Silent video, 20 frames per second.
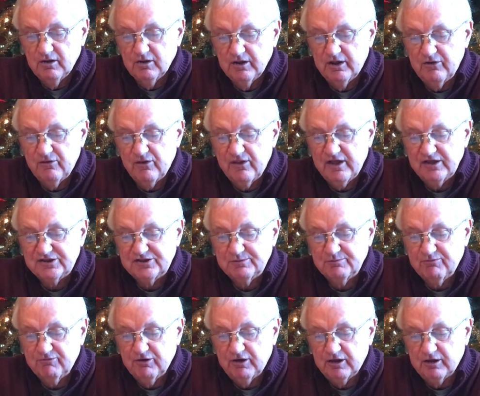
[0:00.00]
Later that
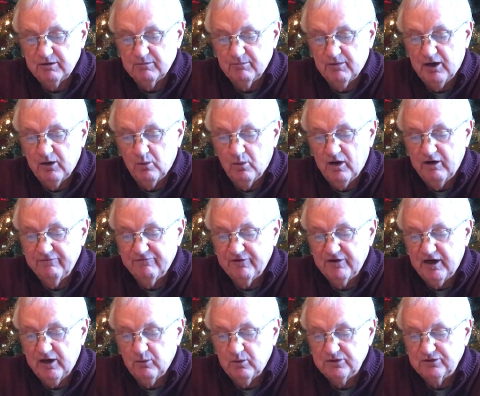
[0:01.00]
spring, my wife and
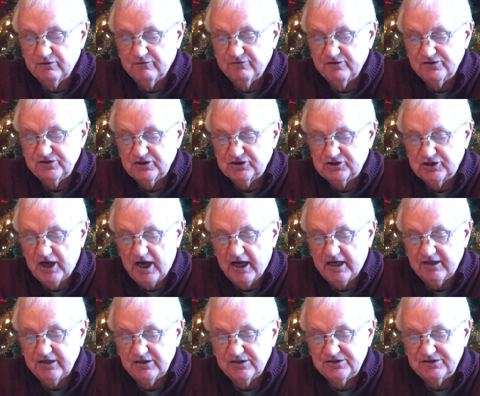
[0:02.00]
I went to visit
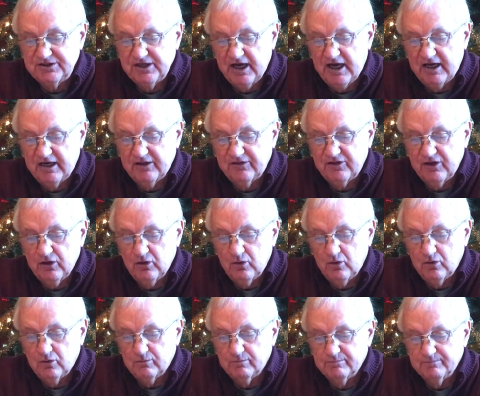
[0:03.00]
Jack and his dad at their
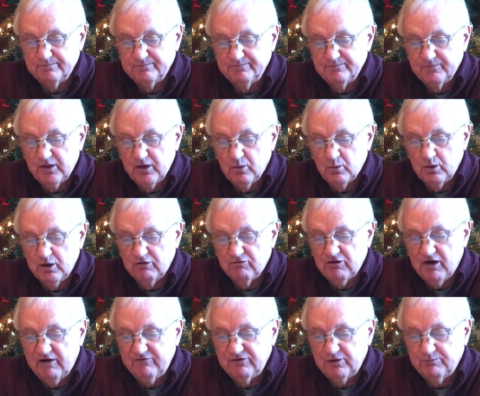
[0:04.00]
home. We
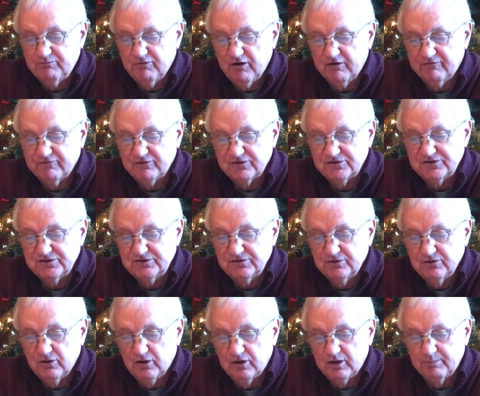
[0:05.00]
arrived at breakfast
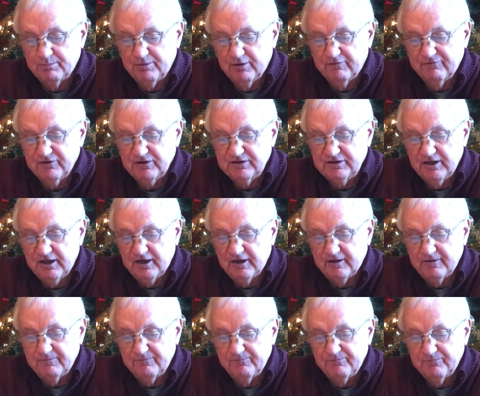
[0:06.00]
on a perfect day.
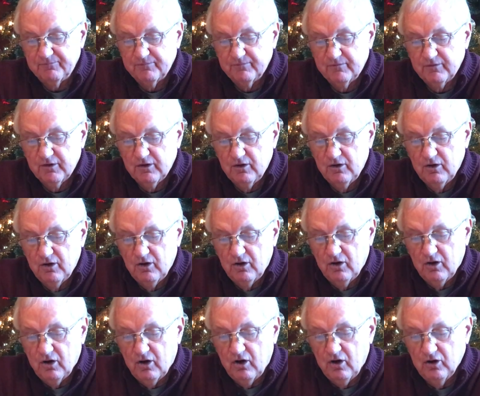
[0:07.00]

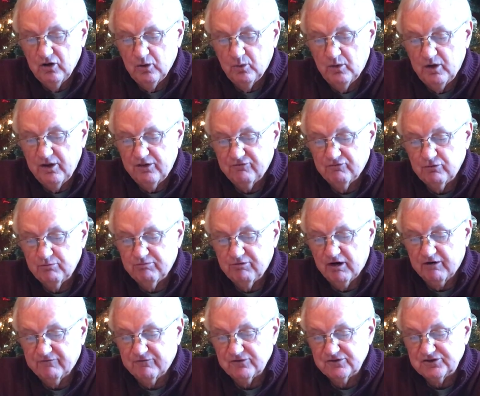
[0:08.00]
All the way through
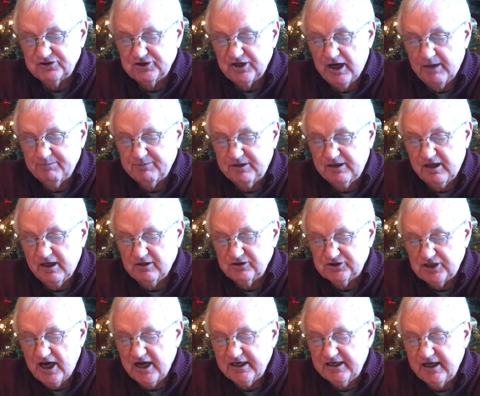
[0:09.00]
breakfast,
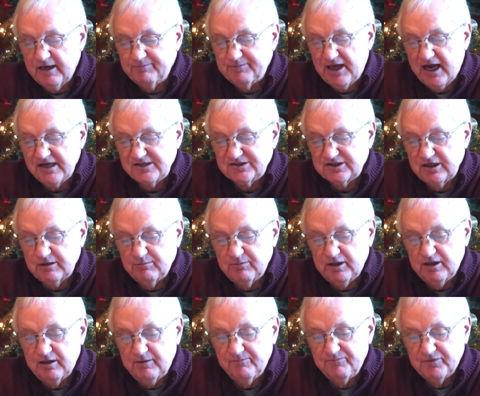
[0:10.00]
Jack kept asking
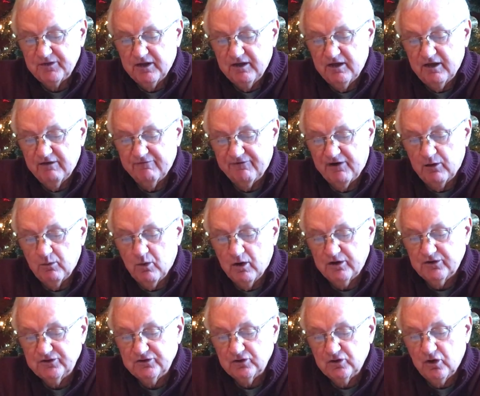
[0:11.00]
me if I
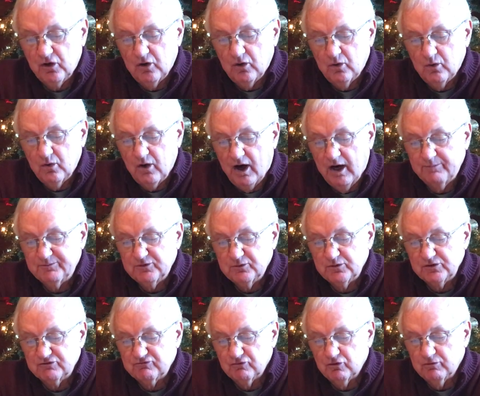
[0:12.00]
wanted to go up to
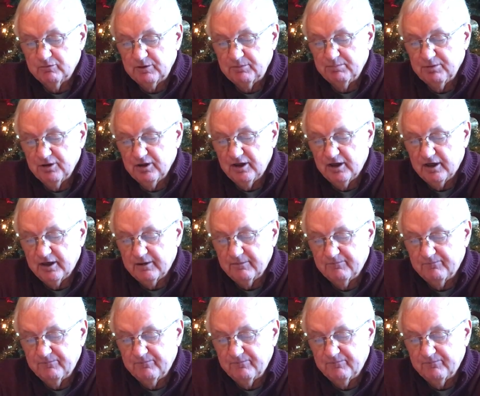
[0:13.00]
his room and play.